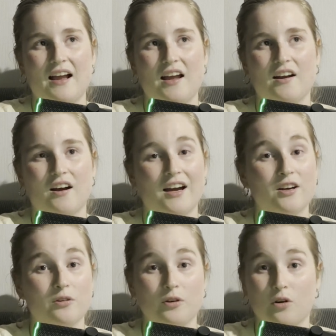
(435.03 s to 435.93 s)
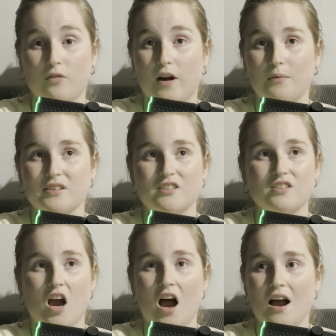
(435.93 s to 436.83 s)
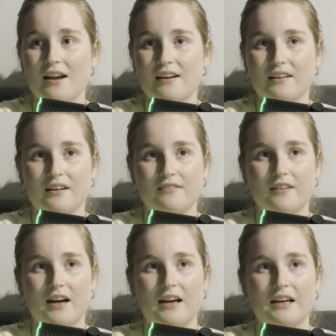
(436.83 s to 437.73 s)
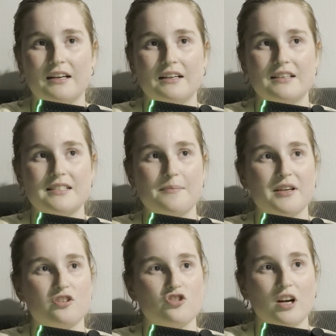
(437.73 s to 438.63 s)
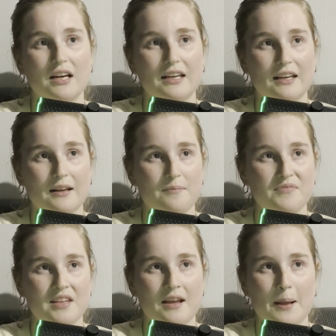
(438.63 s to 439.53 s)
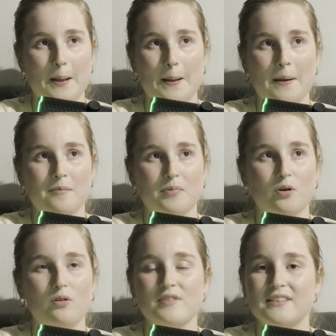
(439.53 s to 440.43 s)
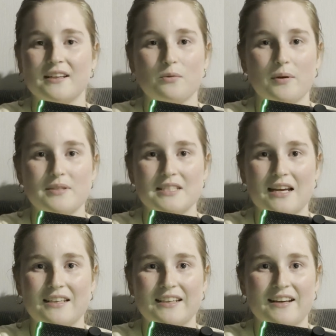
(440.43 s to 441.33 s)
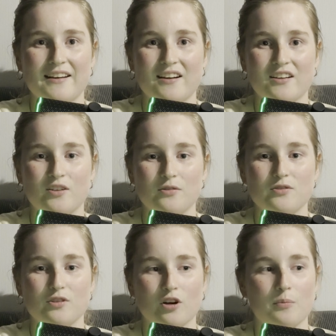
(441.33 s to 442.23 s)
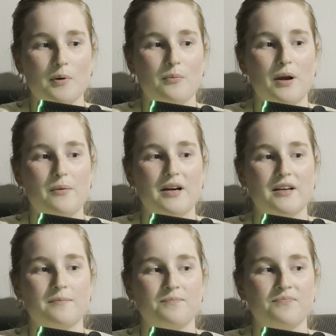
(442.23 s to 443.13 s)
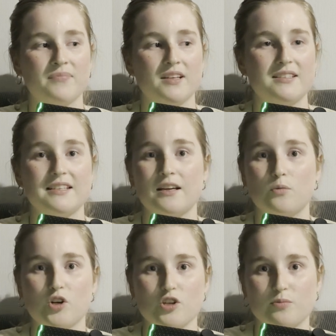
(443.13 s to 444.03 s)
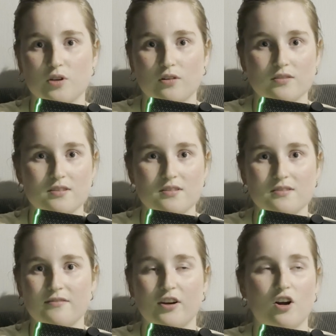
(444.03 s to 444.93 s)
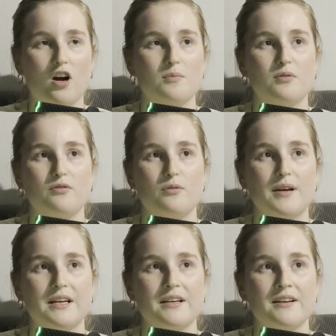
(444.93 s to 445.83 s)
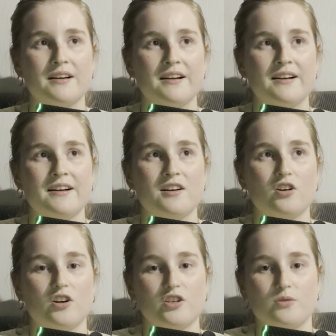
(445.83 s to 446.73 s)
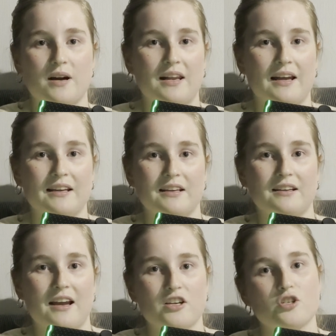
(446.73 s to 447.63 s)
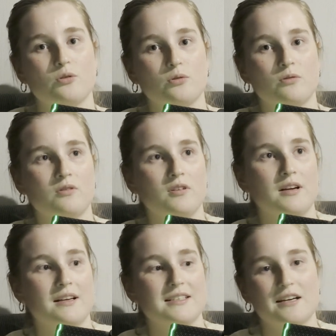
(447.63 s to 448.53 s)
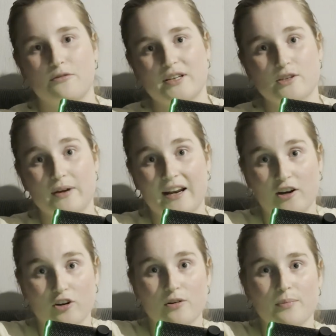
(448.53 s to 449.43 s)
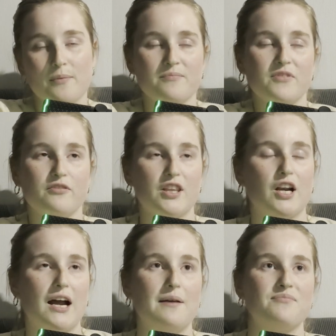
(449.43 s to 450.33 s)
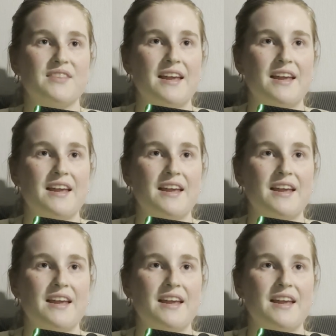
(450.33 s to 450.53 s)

And I don't know if I was tired, if something triggered it, but all of a sudden we were standing in our young adults group and we were singing worship songs for God before we got into our like actual stuff we do at our group for the night.